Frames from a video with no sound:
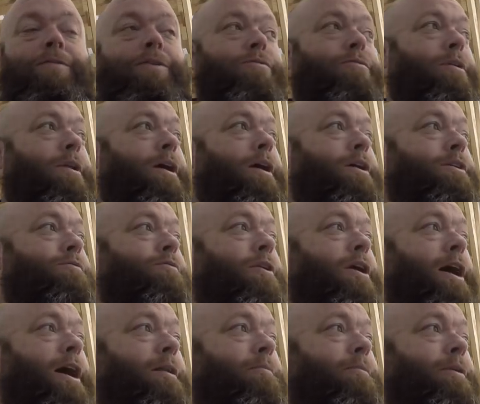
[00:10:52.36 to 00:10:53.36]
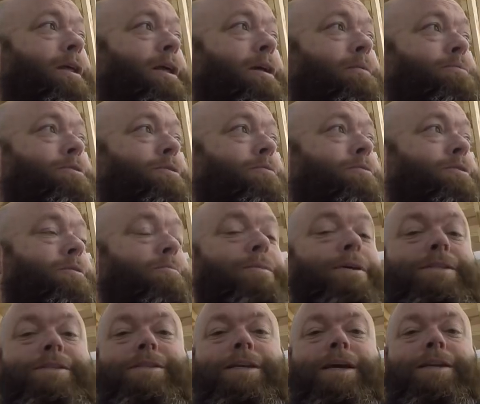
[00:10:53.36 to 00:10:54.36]
to 12 dollars for an item that helps you with your
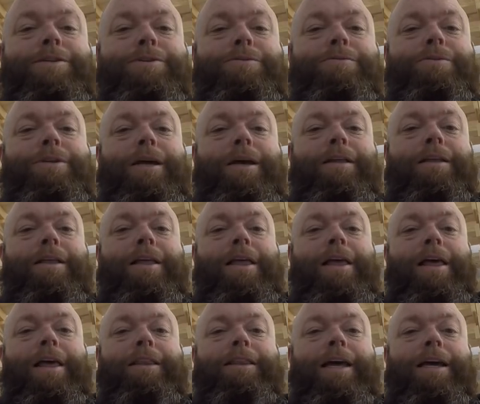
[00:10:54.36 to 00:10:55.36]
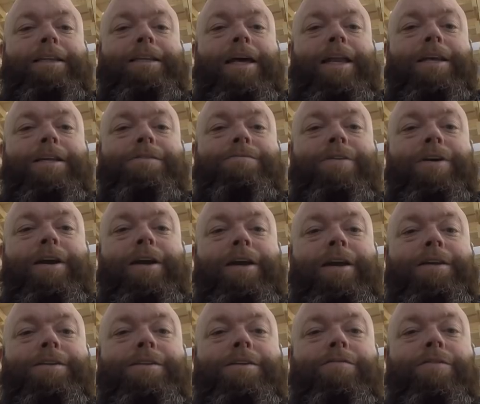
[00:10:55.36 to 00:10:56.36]
business, a tool that like that is very
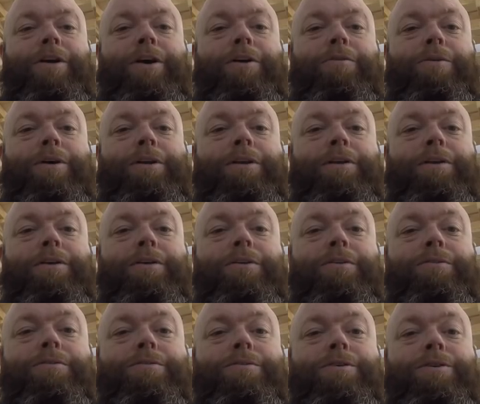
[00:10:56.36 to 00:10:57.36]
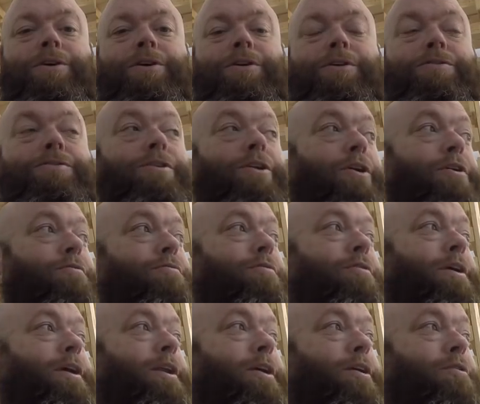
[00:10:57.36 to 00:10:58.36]
easy, very quick to use. You can use it
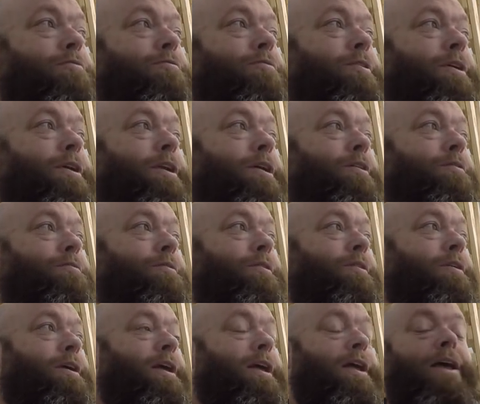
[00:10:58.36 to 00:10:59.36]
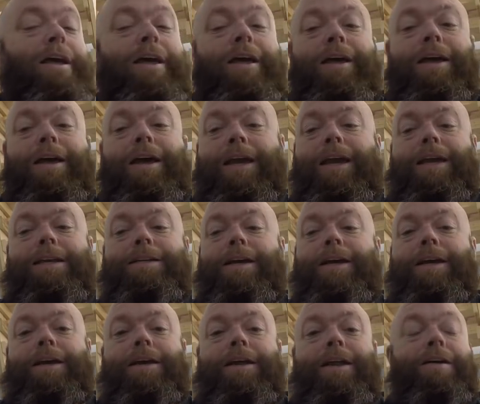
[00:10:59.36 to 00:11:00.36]
over and over and over. I can't tell
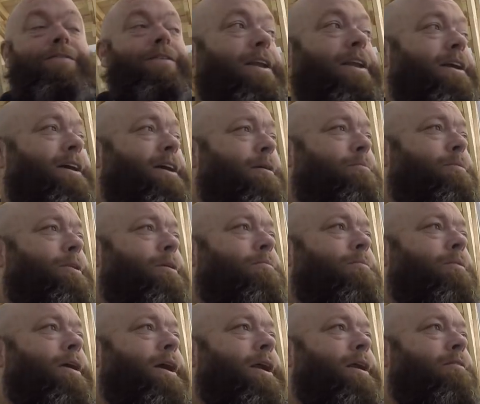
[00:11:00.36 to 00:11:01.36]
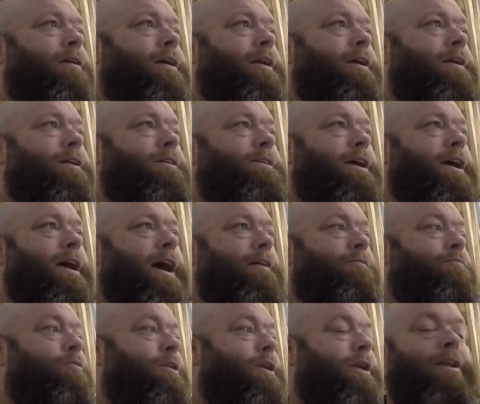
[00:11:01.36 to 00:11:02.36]
you, I've a couple of them laying around here because I
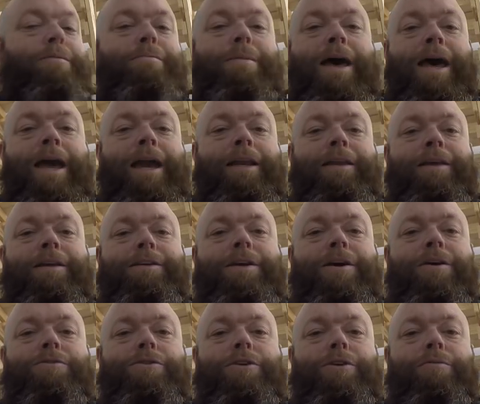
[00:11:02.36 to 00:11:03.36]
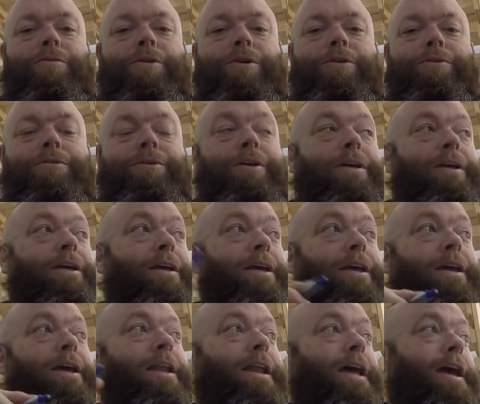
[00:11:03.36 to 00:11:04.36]
have one in the bag that goes on the road,
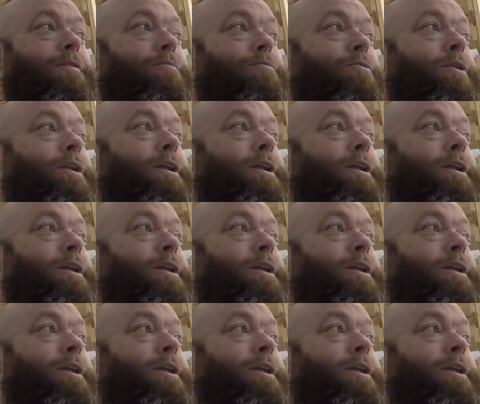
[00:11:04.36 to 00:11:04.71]
and I have one